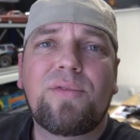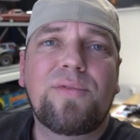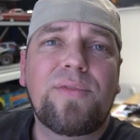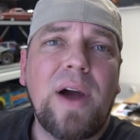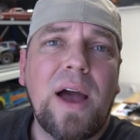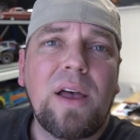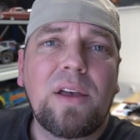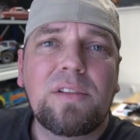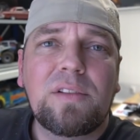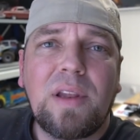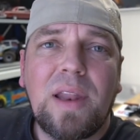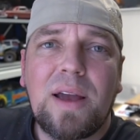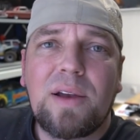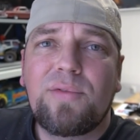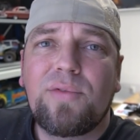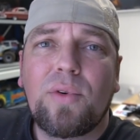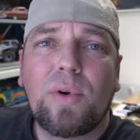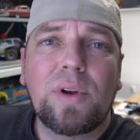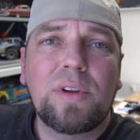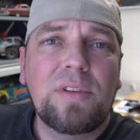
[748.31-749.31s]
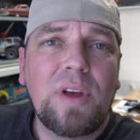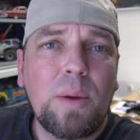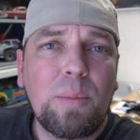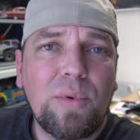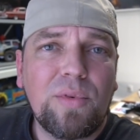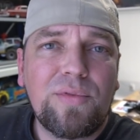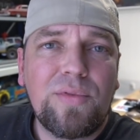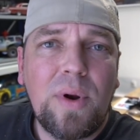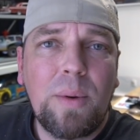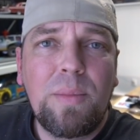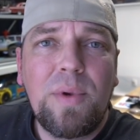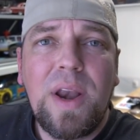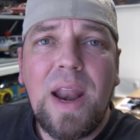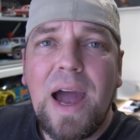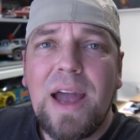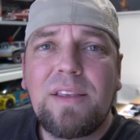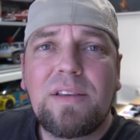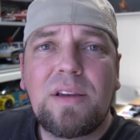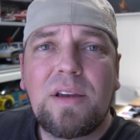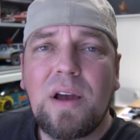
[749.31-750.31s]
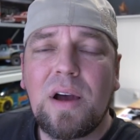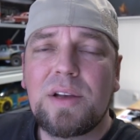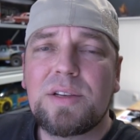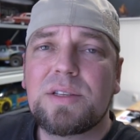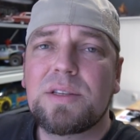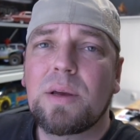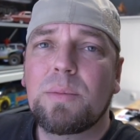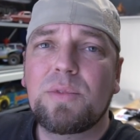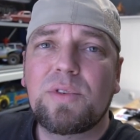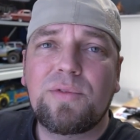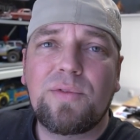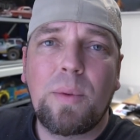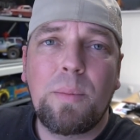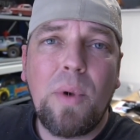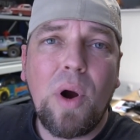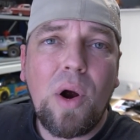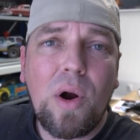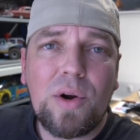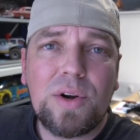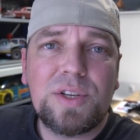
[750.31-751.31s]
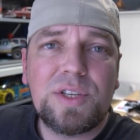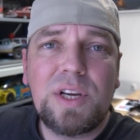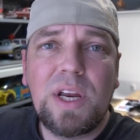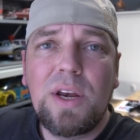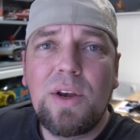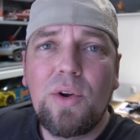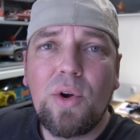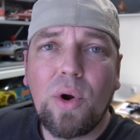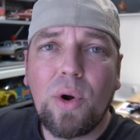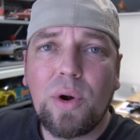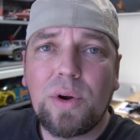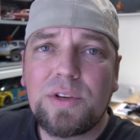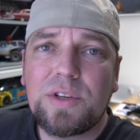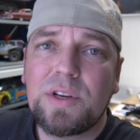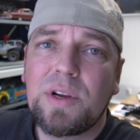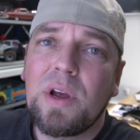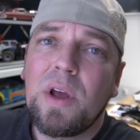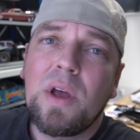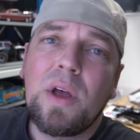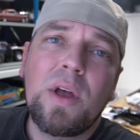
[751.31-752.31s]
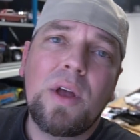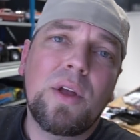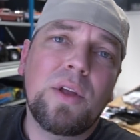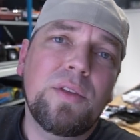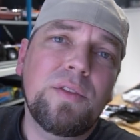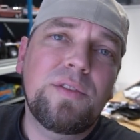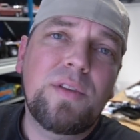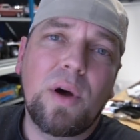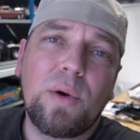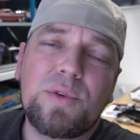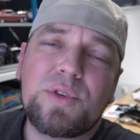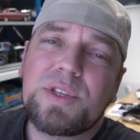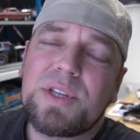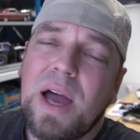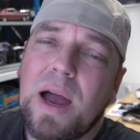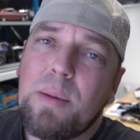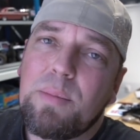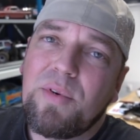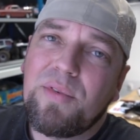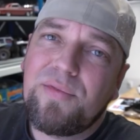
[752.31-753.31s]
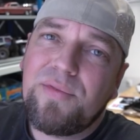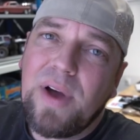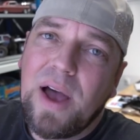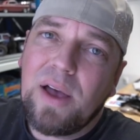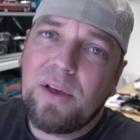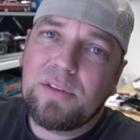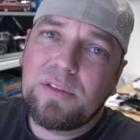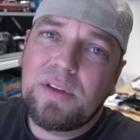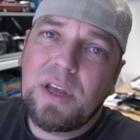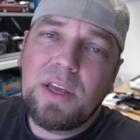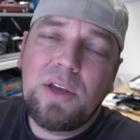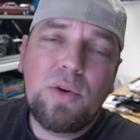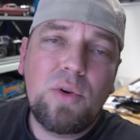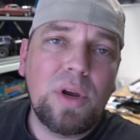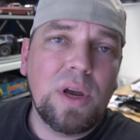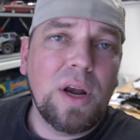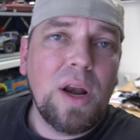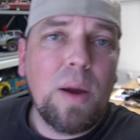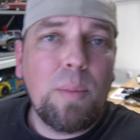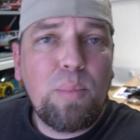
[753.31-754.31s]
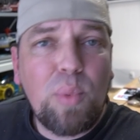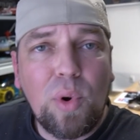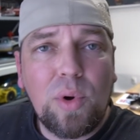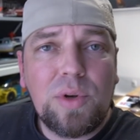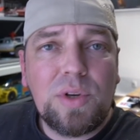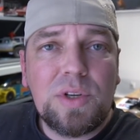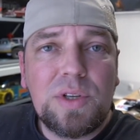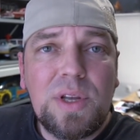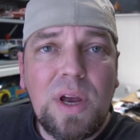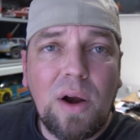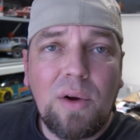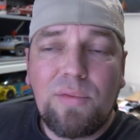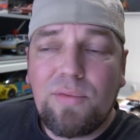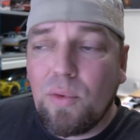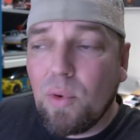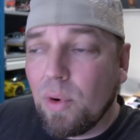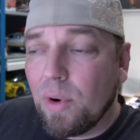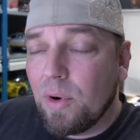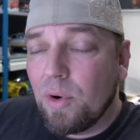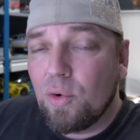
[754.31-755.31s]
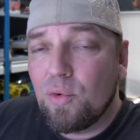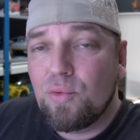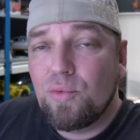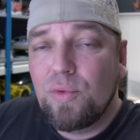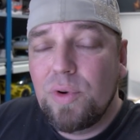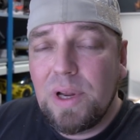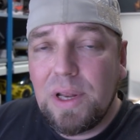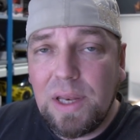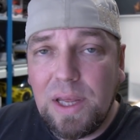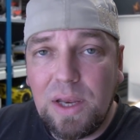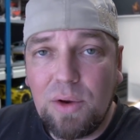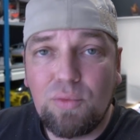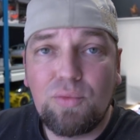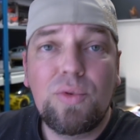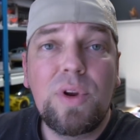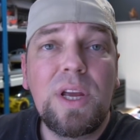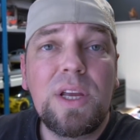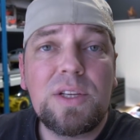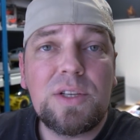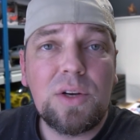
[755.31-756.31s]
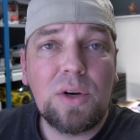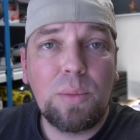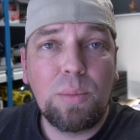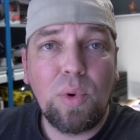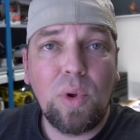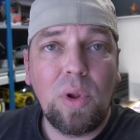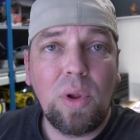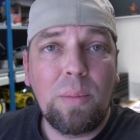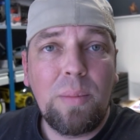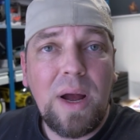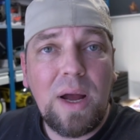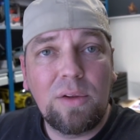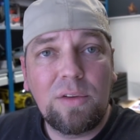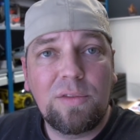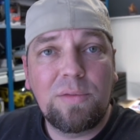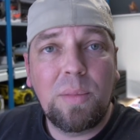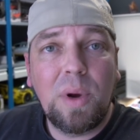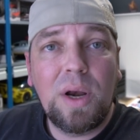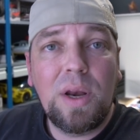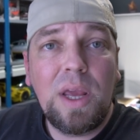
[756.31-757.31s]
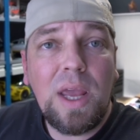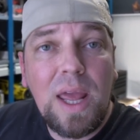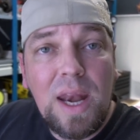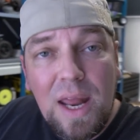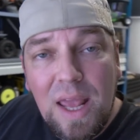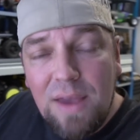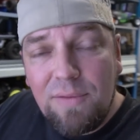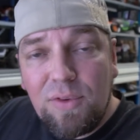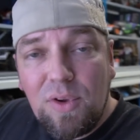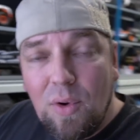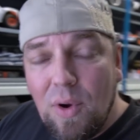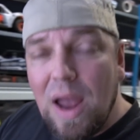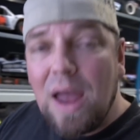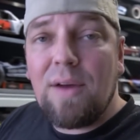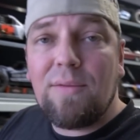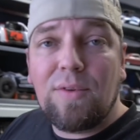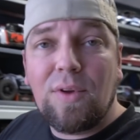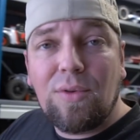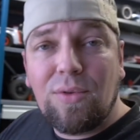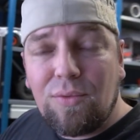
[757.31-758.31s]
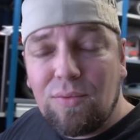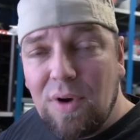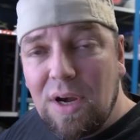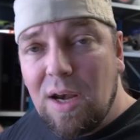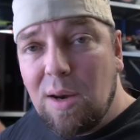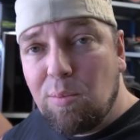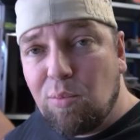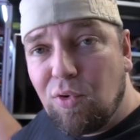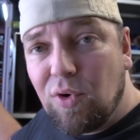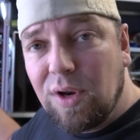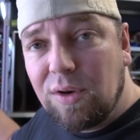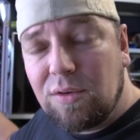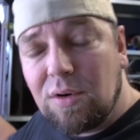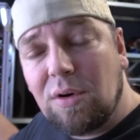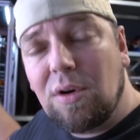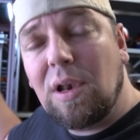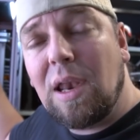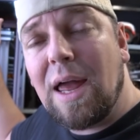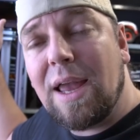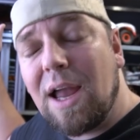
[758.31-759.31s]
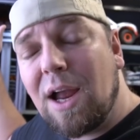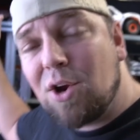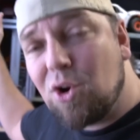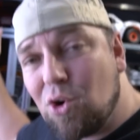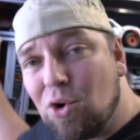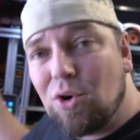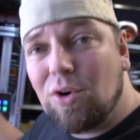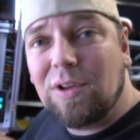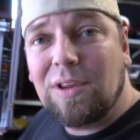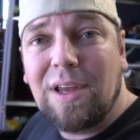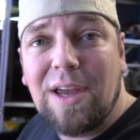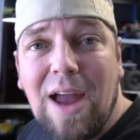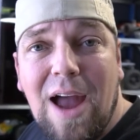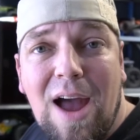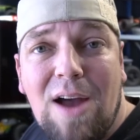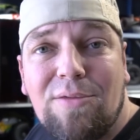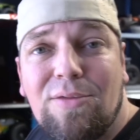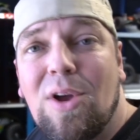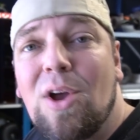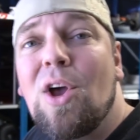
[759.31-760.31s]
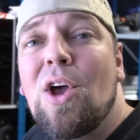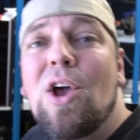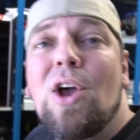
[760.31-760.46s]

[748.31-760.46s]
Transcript: files like for example from Knight Customs, from RC Nerds, those type of files that you can uh, purchase there for a really reasonable amount of money. And if you have a 3D printer like I currently have,